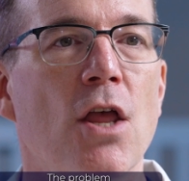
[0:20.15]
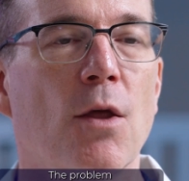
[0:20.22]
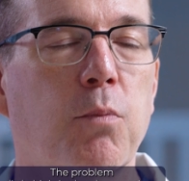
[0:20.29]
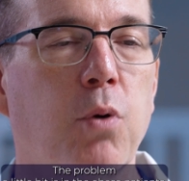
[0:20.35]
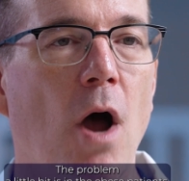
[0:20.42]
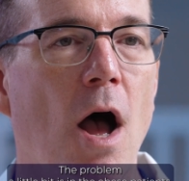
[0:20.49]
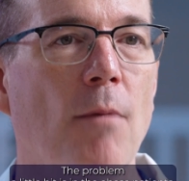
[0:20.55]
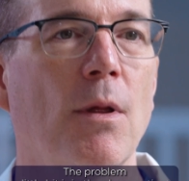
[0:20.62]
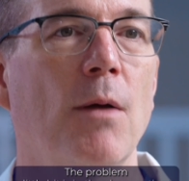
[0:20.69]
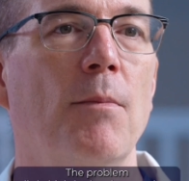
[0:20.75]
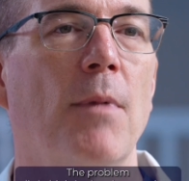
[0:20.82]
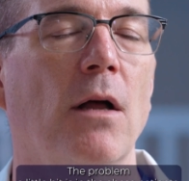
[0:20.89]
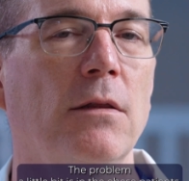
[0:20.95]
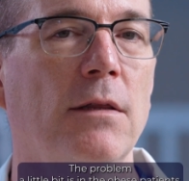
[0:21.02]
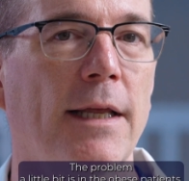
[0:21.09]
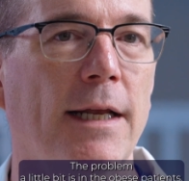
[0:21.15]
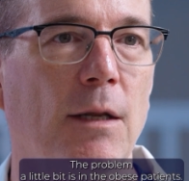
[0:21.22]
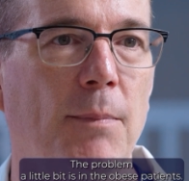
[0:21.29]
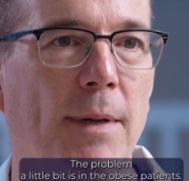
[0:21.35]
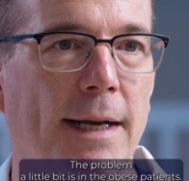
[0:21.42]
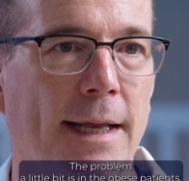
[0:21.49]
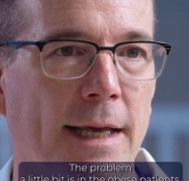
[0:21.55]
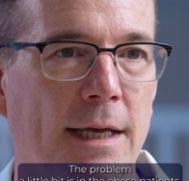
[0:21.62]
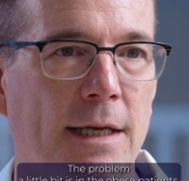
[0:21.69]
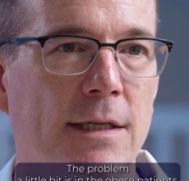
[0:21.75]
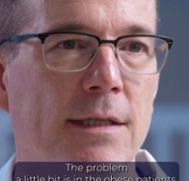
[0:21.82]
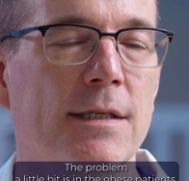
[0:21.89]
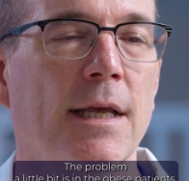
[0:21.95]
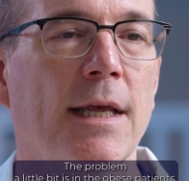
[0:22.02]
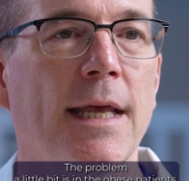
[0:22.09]
The problem a little bit
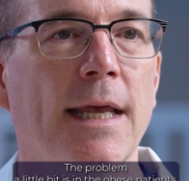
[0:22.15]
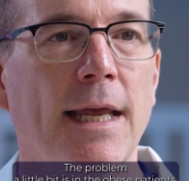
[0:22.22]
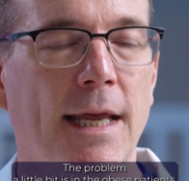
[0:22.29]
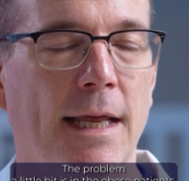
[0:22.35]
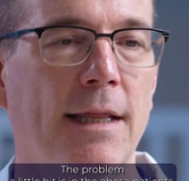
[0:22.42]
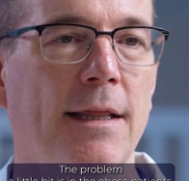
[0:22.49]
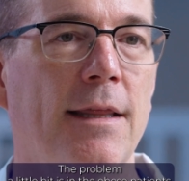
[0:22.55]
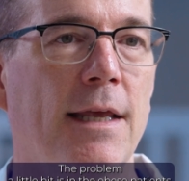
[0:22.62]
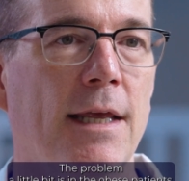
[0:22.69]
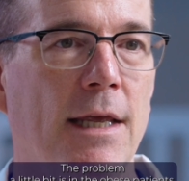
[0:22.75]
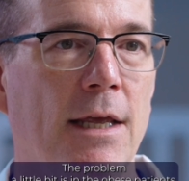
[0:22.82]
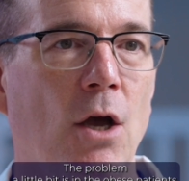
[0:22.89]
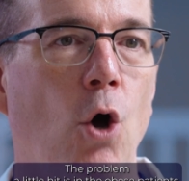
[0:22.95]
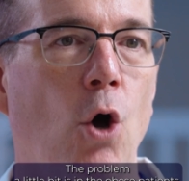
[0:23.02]
is in the